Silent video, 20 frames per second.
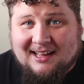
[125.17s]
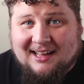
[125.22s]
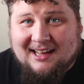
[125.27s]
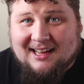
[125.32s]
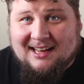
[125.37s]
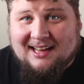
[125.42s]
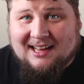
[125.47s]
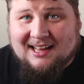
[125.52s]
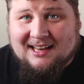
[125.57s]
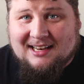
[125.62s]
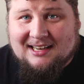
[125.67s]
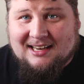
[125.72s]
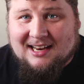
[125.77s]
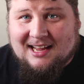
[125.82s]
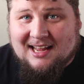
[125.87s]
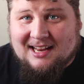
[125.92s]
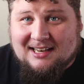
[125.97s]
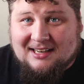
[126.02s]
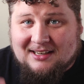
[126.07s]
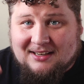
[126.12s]

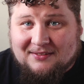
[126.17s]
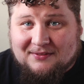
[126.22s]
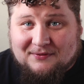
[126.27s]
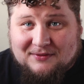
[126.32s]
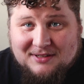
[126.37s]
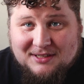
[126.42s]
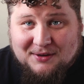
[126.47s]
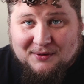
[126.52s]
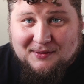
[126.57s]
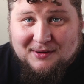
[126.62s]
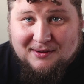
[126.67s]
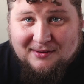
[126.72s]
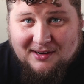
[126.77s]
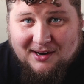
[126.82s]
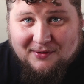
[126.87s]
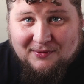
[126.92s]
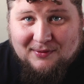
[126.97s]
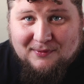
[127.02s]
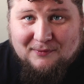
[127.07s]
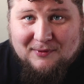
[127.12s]
And so you
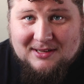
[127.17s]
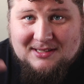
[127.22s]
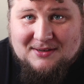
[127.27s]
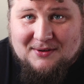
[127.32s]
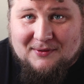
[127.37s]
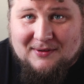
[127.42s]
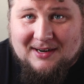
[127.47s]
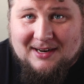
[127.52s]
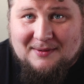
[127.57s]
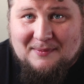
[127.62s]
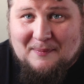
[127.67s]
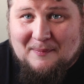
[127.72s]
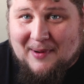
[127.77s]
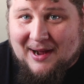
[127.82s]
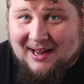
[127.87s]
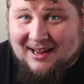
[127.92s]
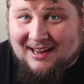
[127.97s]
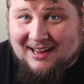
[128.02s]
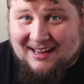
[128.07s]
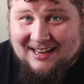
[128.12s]
know what's going on
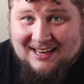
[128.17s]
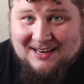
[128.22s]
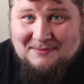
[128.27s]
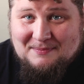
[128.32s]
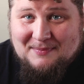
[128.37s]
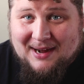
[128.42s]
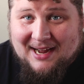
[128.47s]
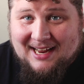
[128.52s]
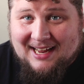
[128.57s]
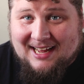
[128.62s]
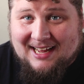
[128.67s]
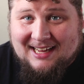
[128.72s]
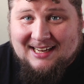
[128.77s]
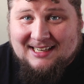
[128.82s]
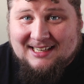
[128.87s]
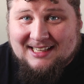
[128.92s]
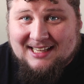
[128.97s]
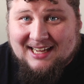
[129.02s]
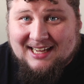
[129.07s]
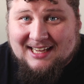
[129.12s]
in my
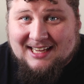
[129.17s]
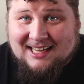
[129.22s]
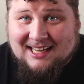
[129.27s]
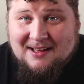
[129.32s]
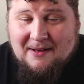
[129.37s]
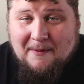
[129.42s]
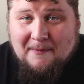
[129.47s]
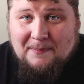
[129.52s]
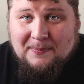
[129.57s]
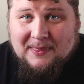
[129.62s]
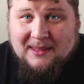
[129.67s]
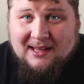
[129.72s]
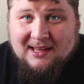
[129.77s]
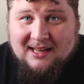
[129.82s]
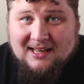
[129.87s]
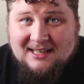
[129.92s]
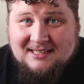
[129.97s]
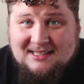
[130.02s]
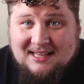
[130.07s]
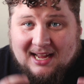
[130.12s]
head. Like,
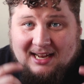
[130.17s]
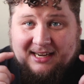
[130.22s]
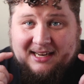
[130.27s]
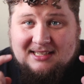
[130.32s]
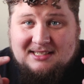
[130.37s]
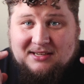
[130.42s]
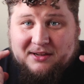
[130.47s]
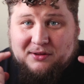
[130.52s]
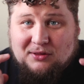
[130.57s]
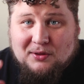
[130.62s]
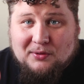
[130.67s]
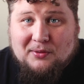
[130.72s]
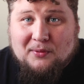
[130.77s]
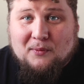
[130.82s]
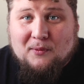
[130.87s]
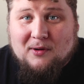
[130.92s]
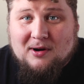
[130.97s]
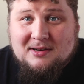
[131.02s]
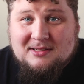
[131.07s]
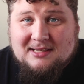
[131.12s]
it's not necessarily the
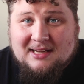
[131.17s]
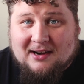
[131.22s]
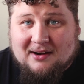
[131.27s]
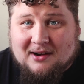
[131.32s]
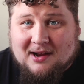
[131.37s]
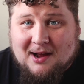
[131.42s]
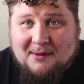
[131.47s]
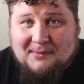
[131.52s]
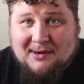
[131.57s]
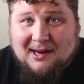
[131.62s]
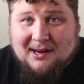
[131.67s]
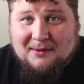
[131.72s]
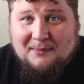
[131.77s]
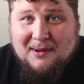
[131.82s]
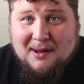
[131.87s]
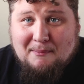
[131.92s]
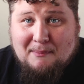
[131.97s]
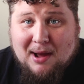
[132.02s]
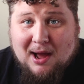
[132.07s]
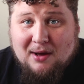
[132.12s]
words that are coming out of
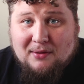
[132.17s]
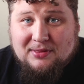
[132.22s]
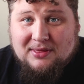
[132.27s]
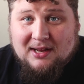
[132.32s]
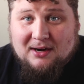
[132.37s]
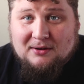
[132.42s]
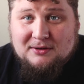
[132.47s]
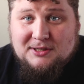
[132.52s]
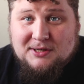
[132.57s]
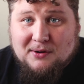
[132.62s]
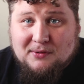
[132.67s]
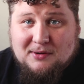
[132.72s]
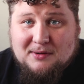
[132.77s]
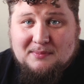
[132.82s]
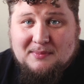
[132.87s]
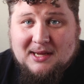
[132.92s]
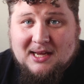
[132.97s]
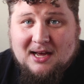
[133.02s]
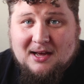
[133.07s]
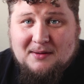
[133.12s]
my mouth that are
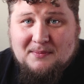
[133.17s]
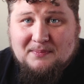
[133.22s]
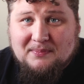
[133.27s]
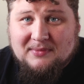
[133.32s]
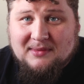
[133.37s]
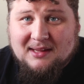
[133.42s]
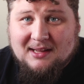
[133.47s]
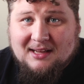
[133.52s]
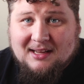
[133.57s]
choking me up.